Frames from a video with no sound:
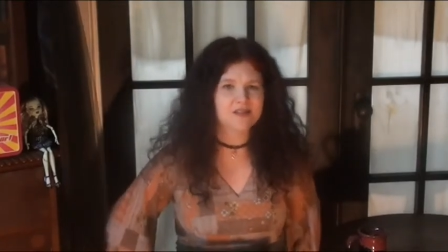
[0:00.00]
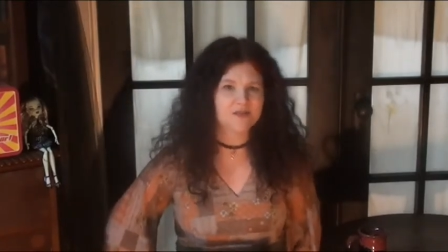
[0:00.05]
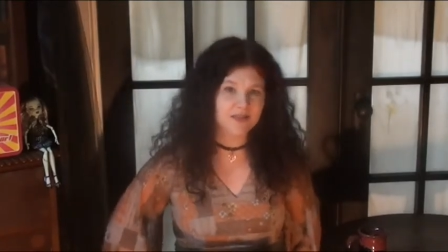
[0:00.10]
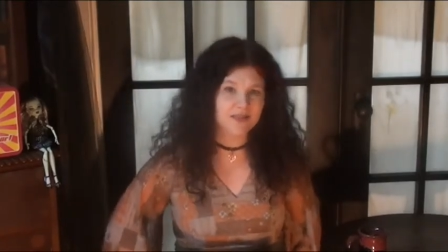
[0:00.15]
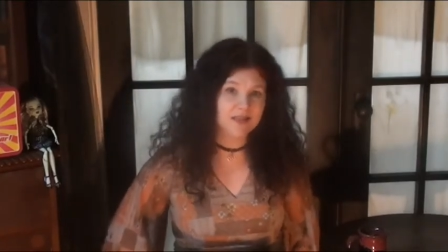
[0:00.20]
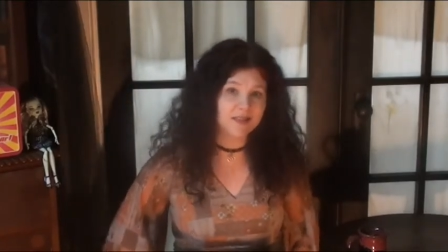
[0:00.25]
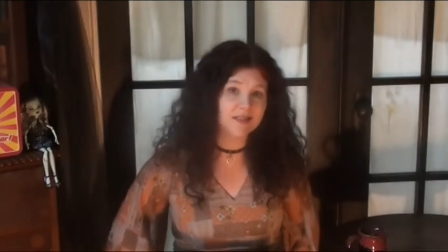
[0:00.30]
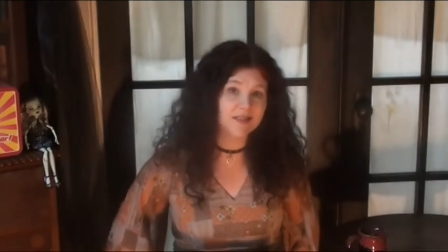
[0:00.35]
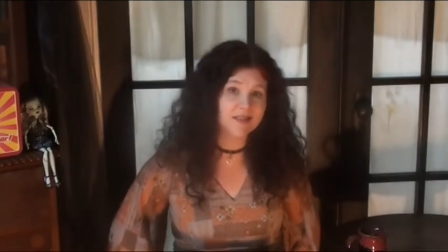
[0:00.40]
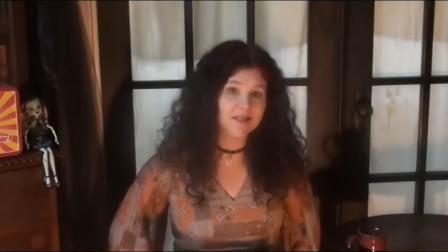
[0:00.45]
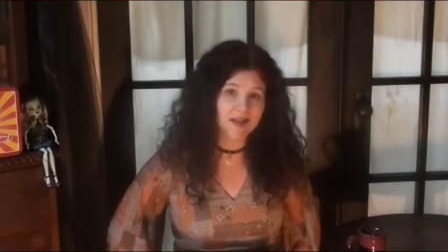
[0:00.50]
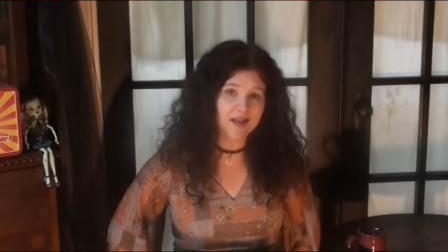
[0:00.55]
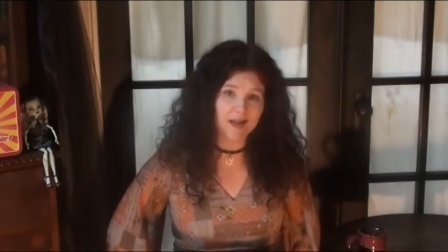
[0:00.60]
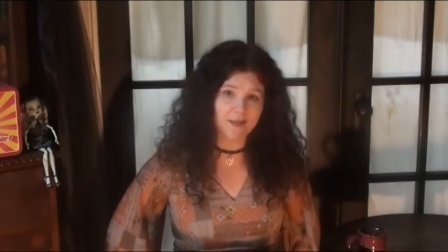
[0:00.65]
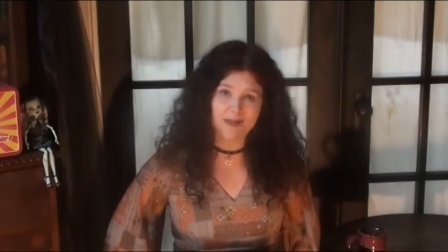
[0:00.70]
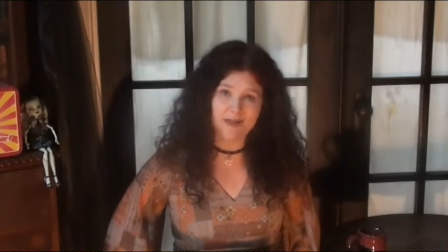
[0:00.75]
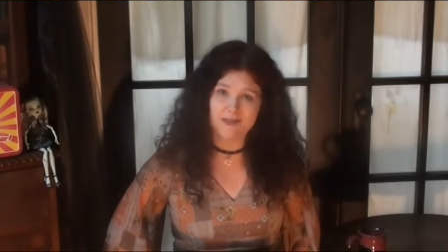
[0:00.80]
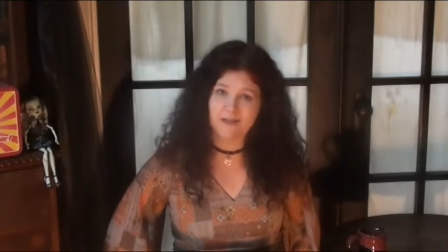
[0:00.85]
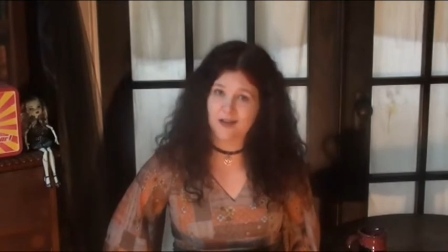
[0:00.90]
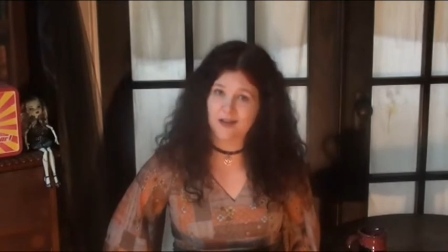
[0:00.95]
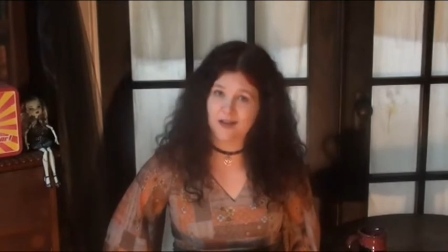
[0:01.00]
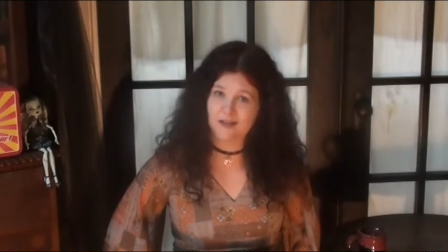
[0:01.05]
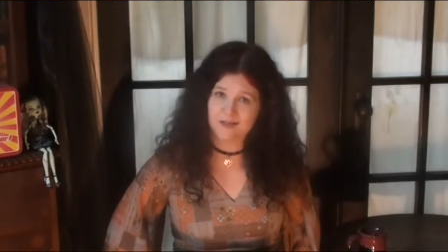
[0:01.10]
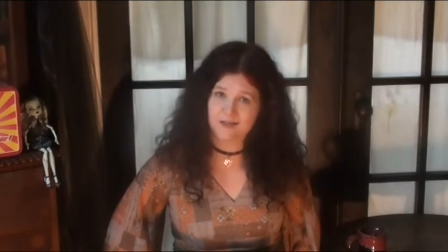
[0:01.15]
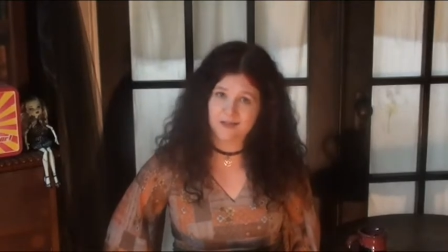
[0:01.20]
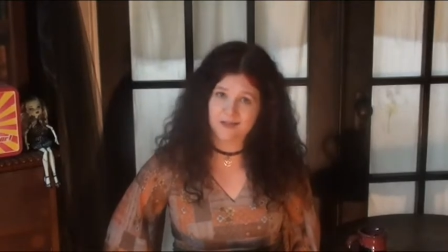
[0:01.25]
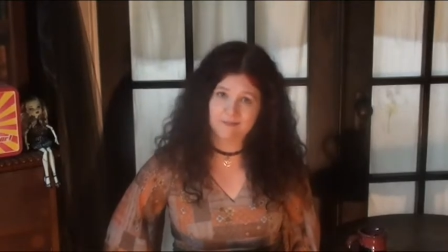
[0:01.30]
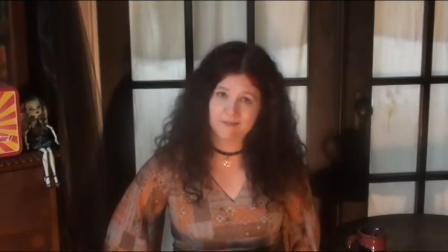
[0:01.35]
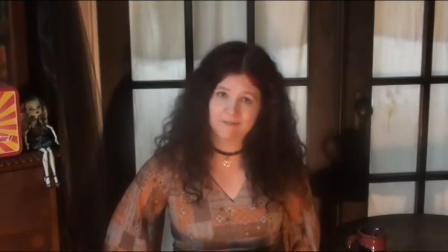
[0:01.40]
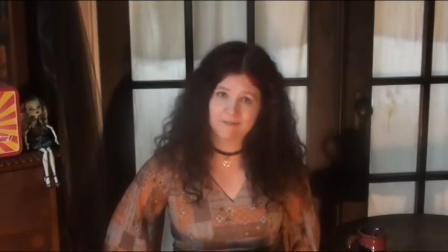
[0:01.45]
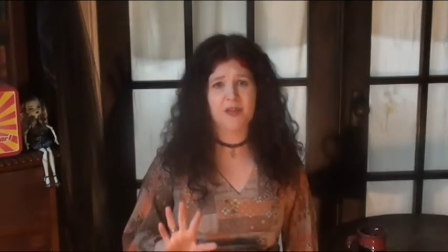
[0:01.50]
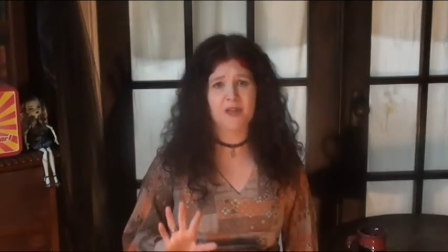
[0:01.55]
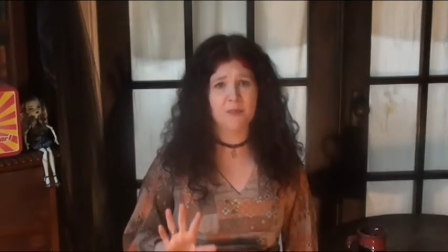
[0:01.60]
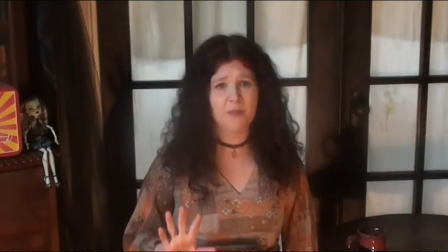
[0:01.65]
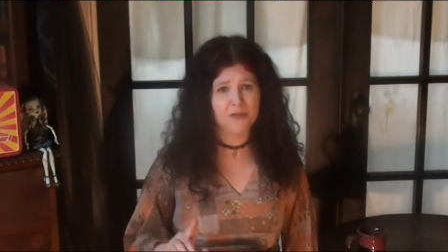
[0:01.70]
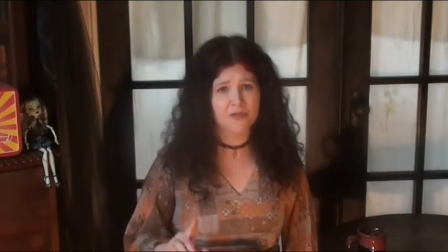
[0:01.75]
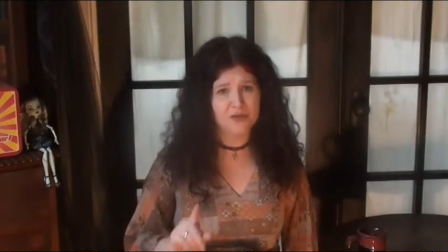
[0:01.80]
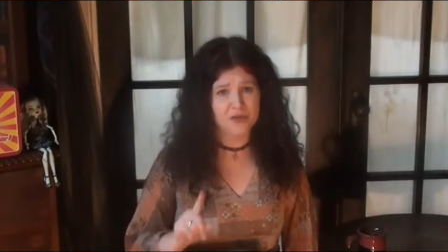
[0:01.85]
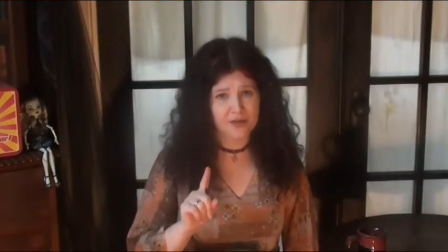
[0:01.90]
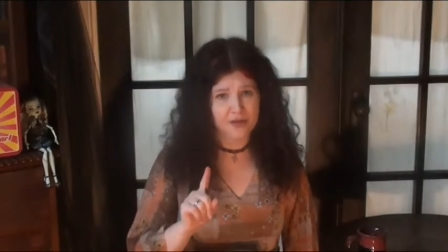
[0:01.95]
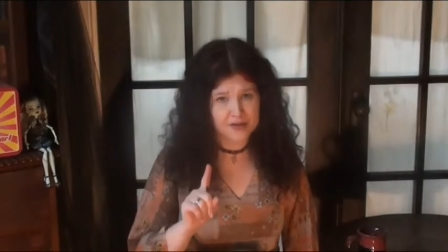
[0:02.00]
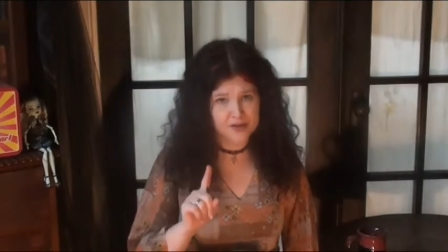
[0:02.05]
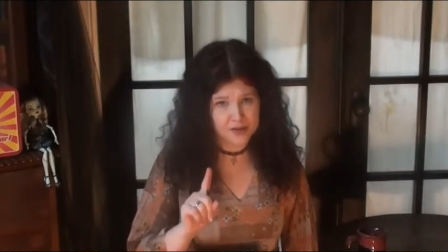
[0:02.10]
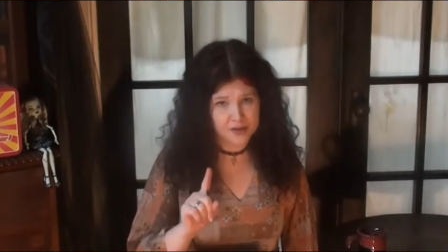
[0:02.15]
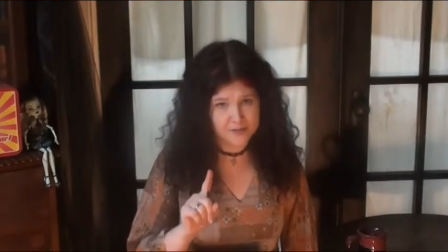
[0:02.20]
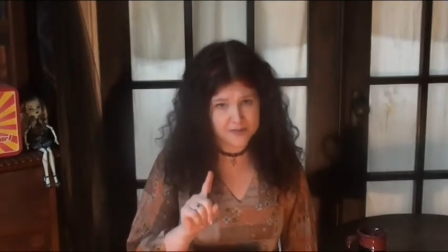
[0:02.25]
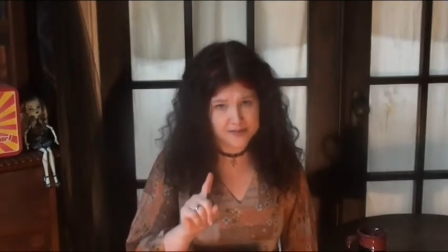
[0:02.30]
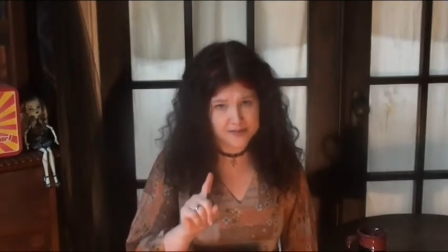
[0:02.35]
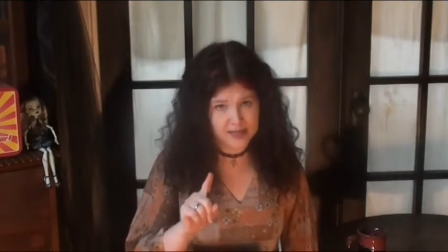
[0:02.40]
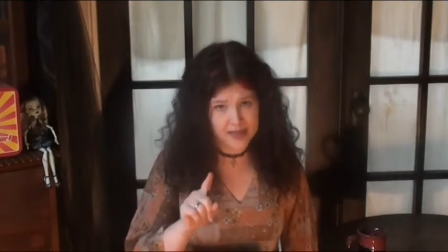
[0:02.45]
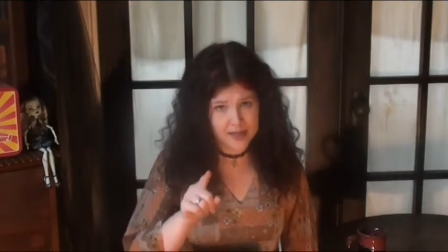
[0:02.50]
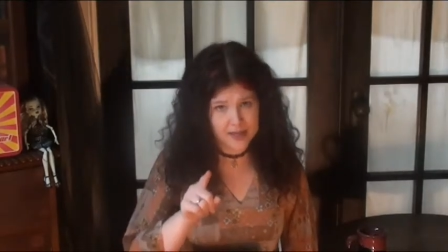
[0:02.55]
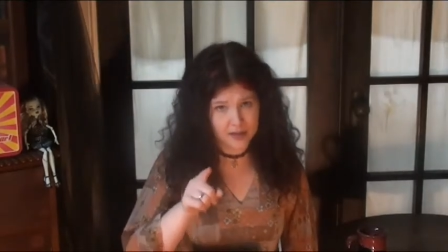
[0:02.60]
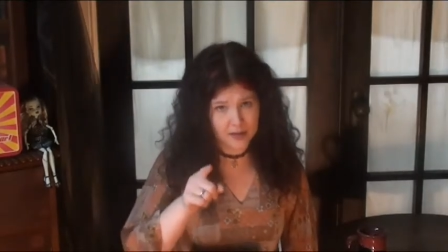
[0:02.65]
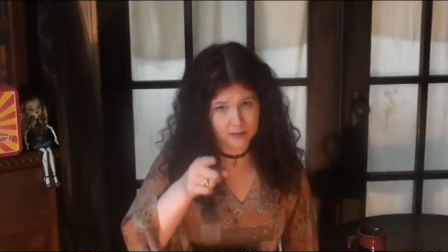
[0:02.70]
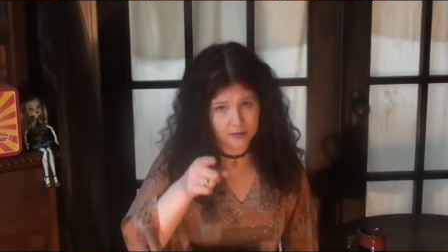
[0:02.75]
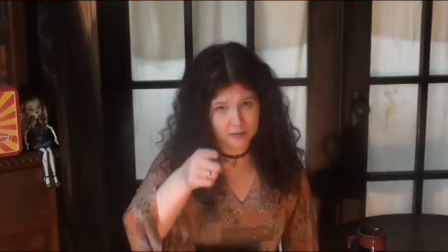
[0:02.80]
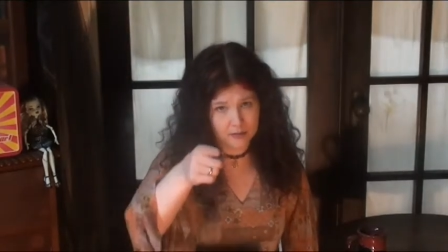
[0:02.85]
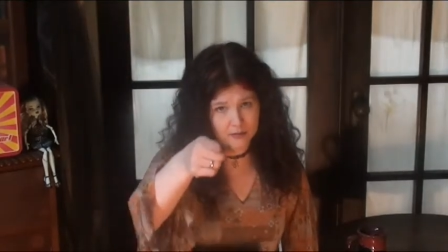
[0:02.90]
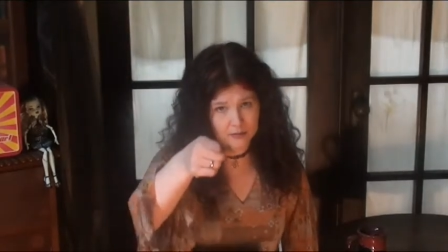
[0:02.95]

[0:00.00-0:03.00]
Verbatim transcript: so I think this has got to be addressed. Their most egregious mistake?